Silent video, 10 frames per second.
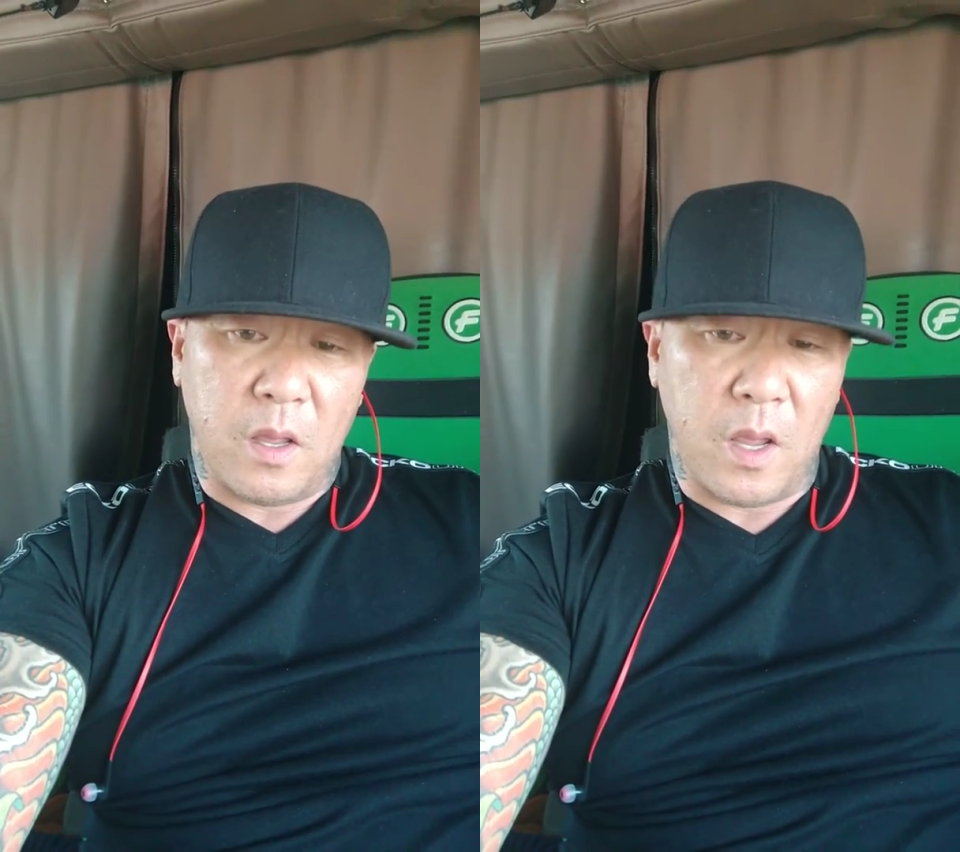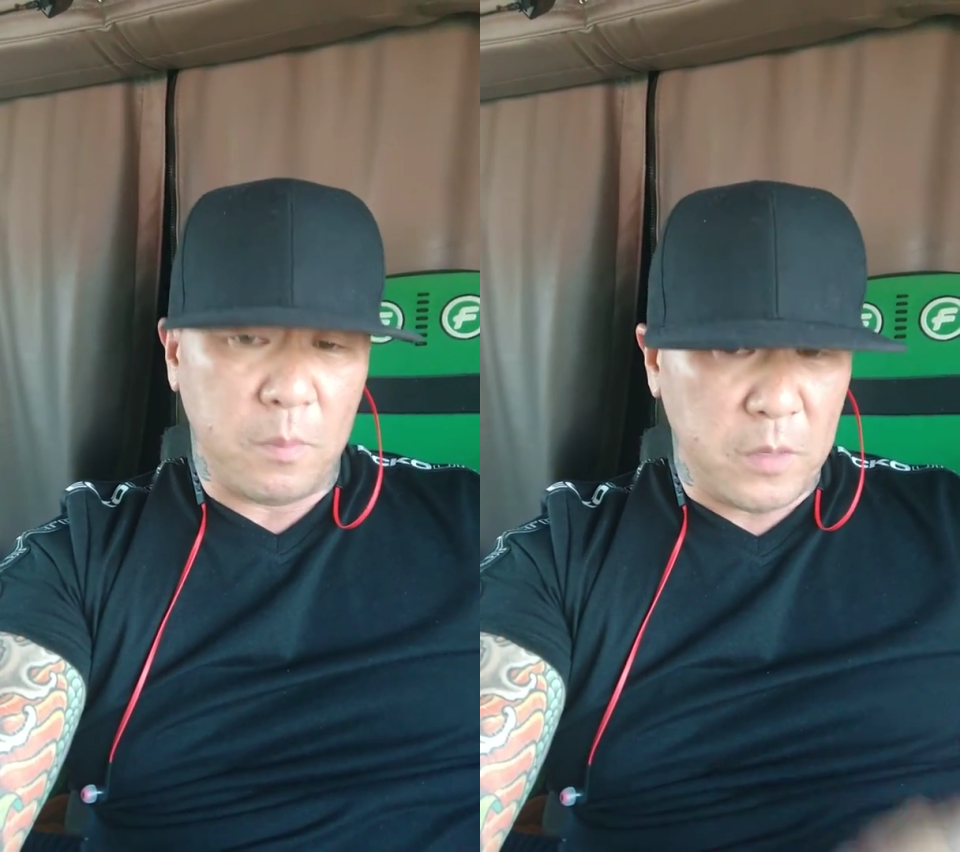
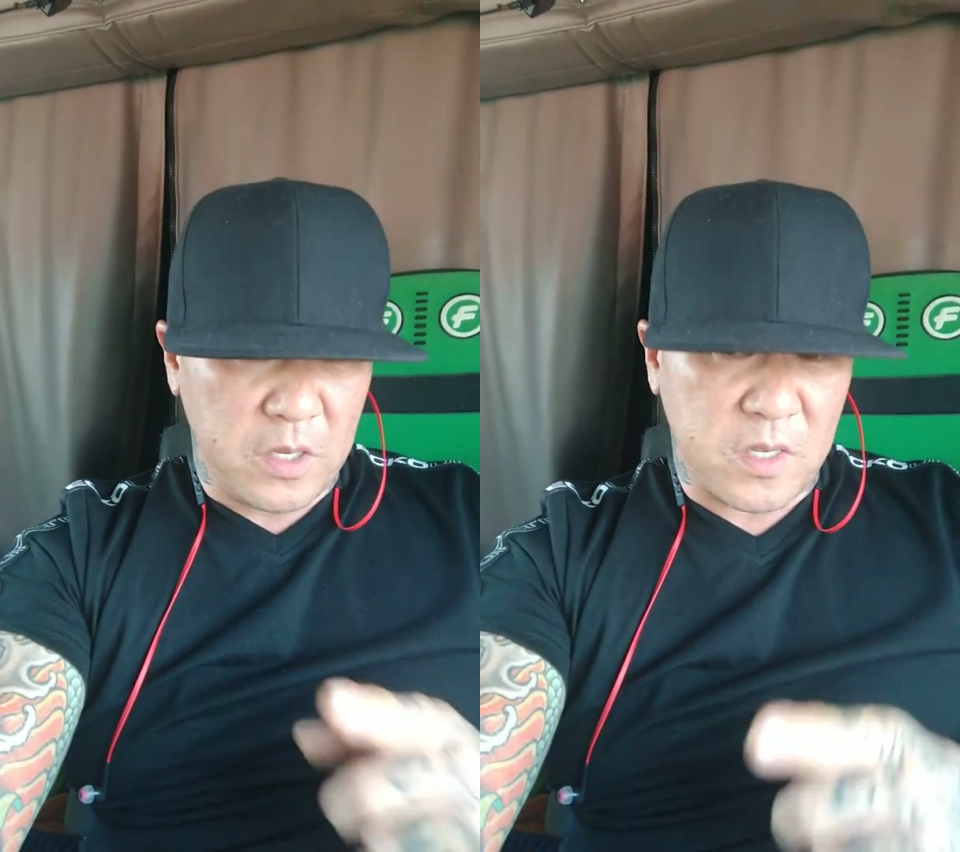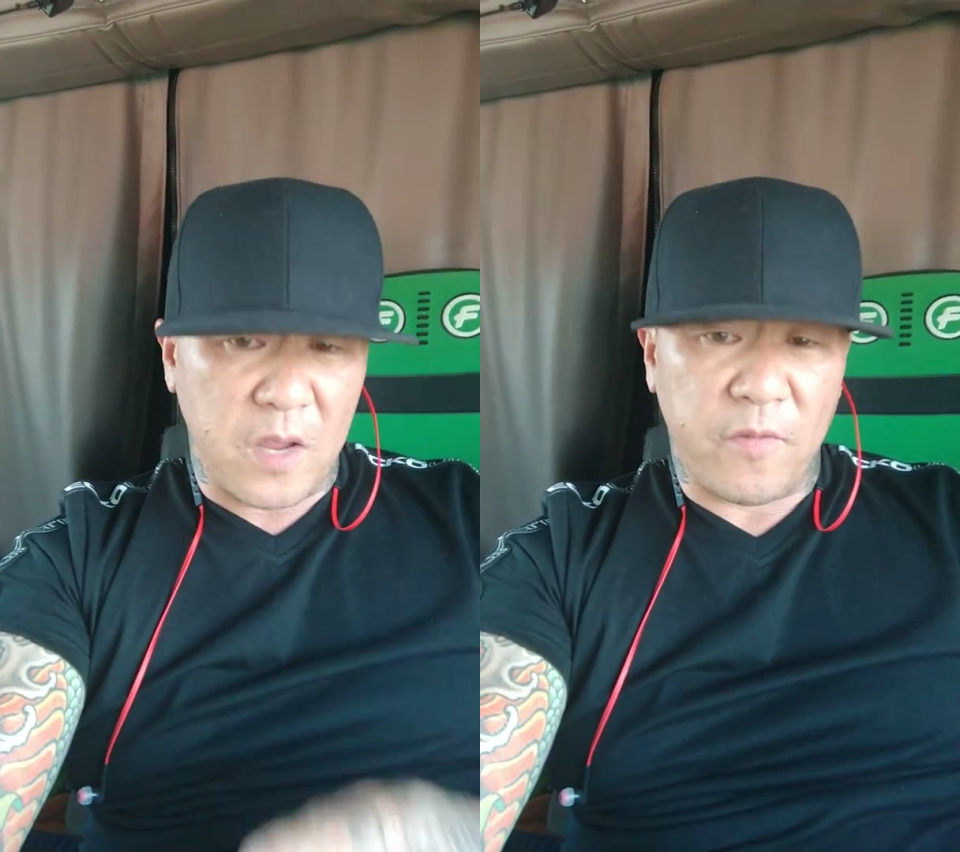and
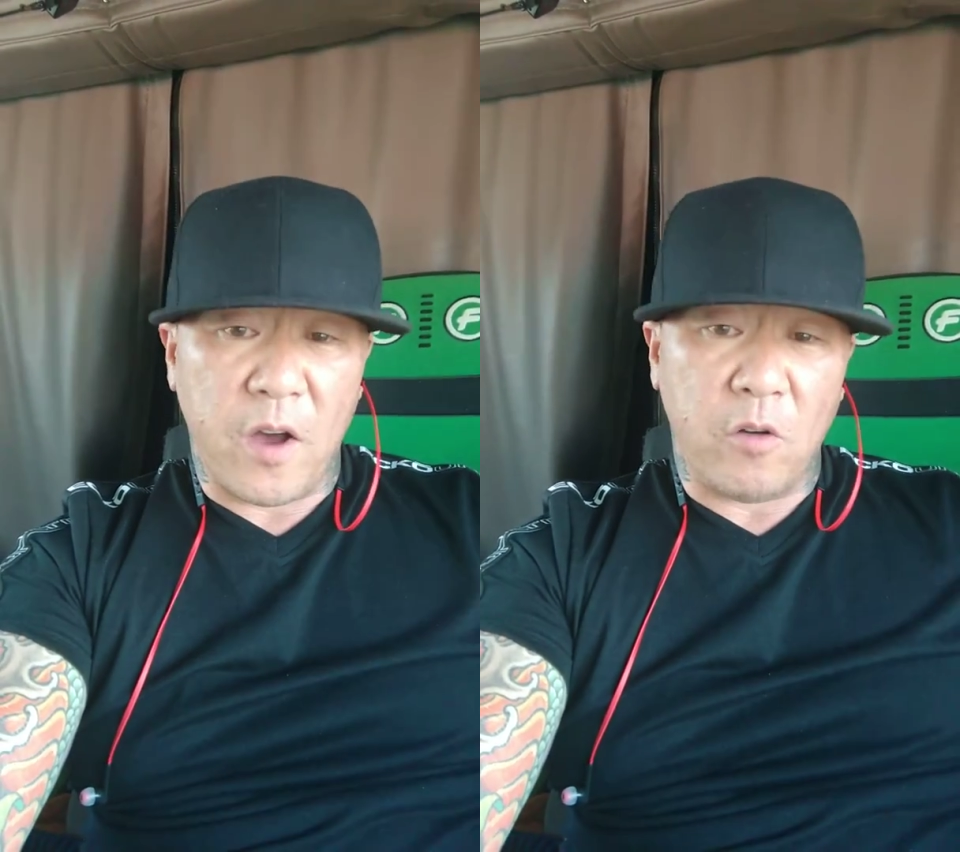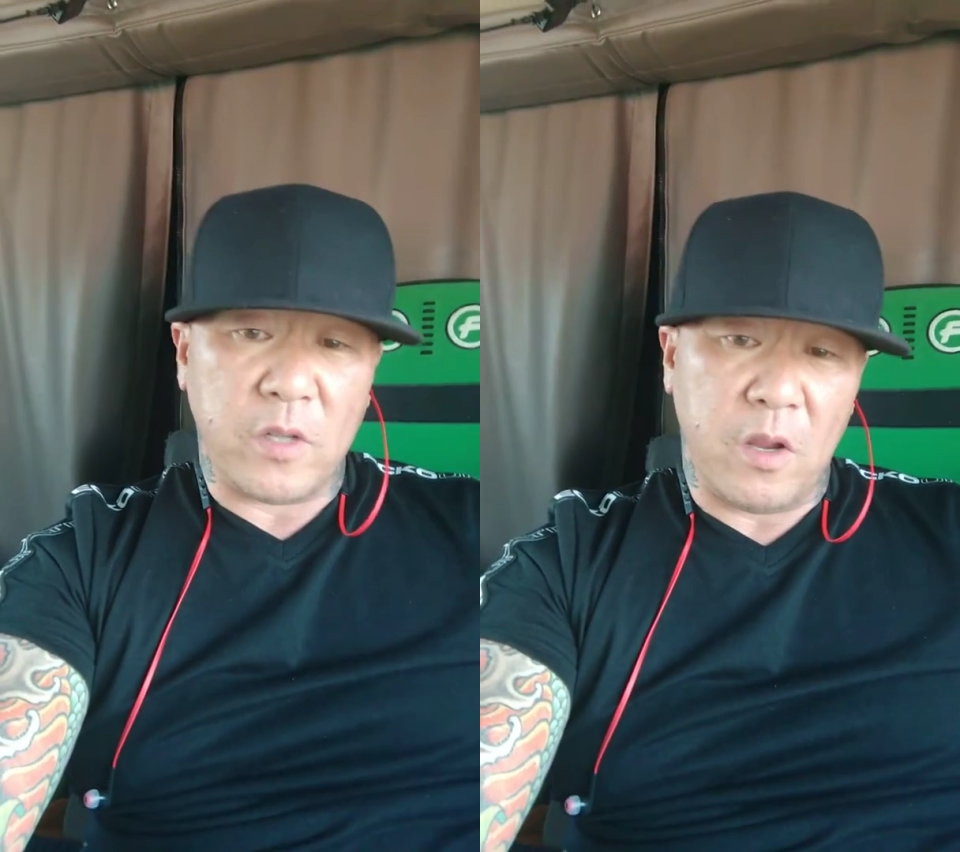be safe
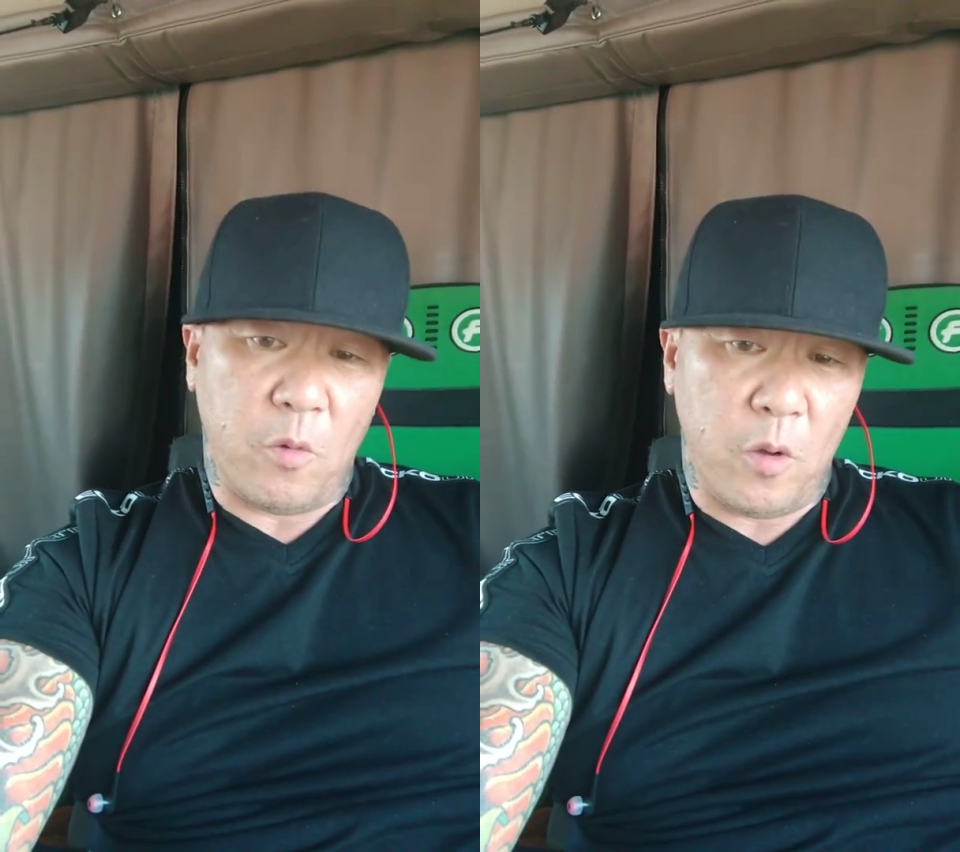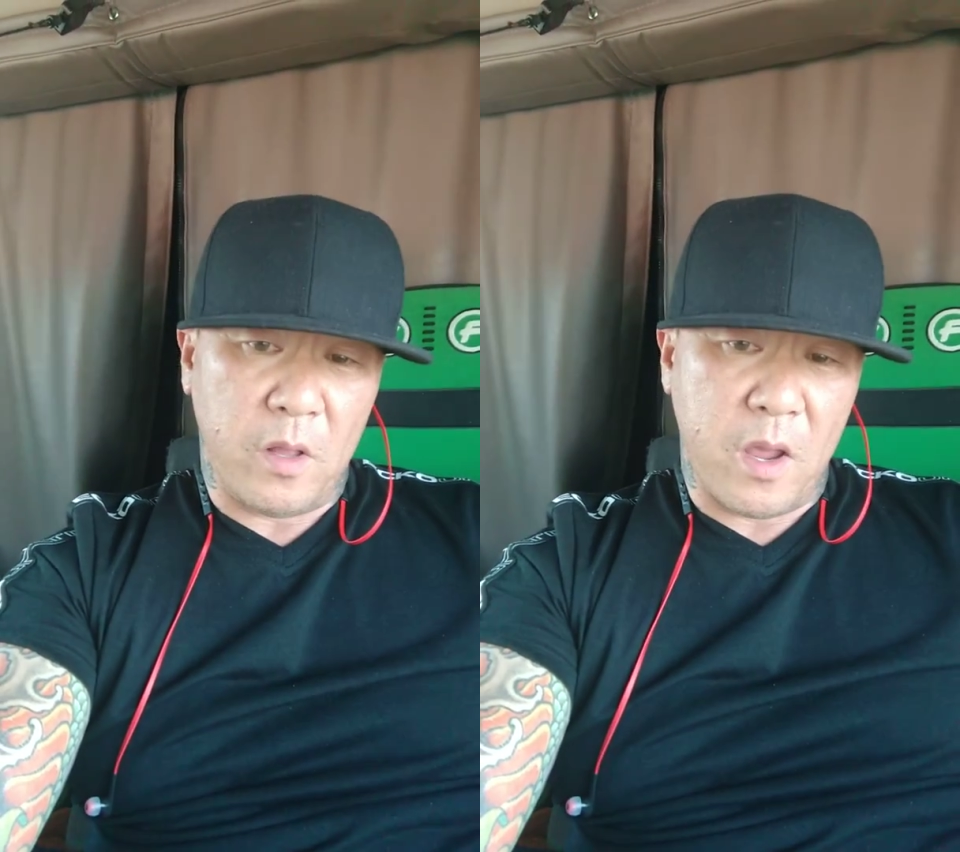out
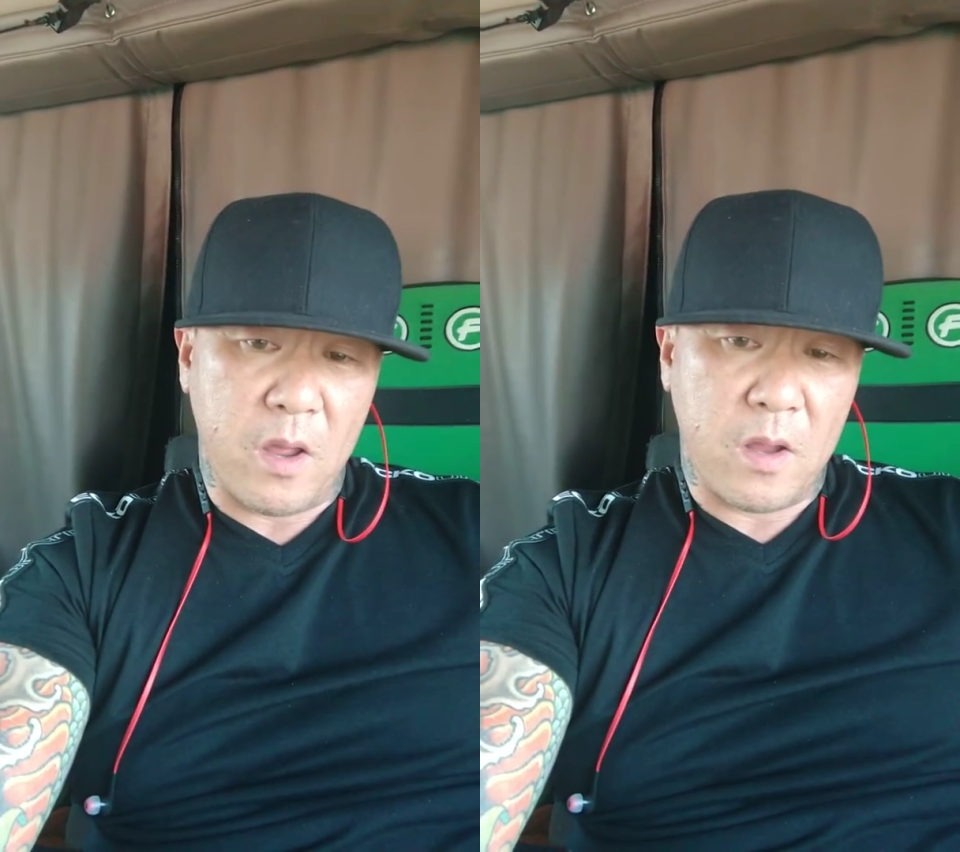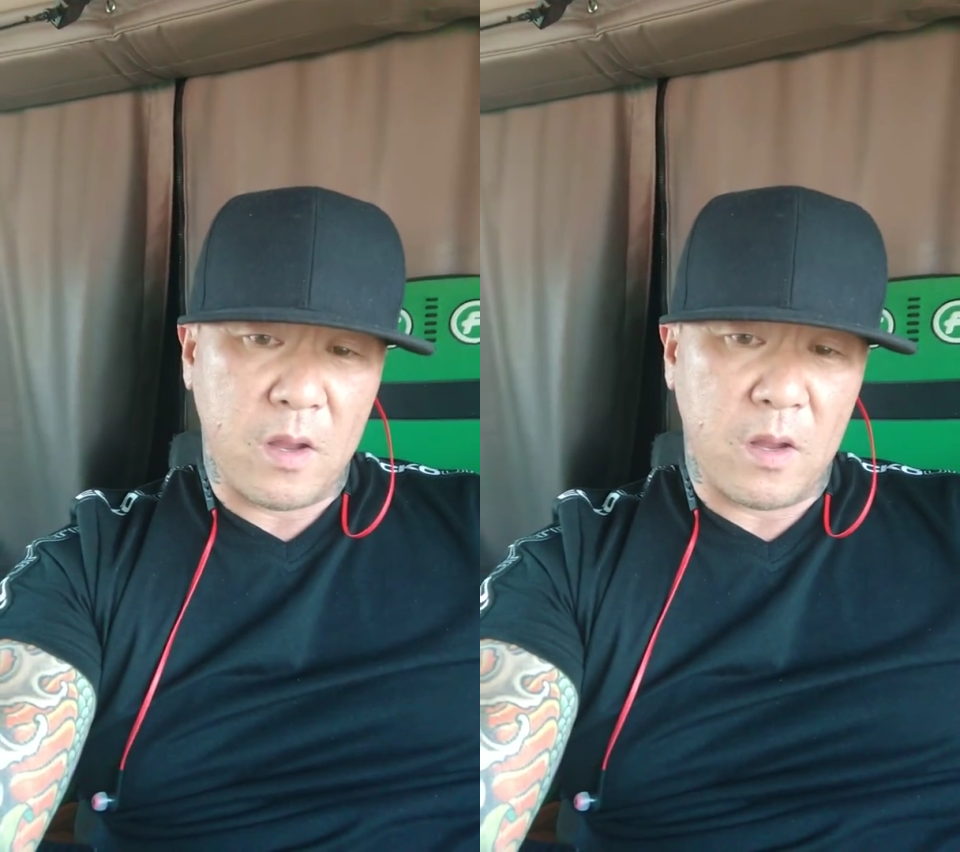there, will ya?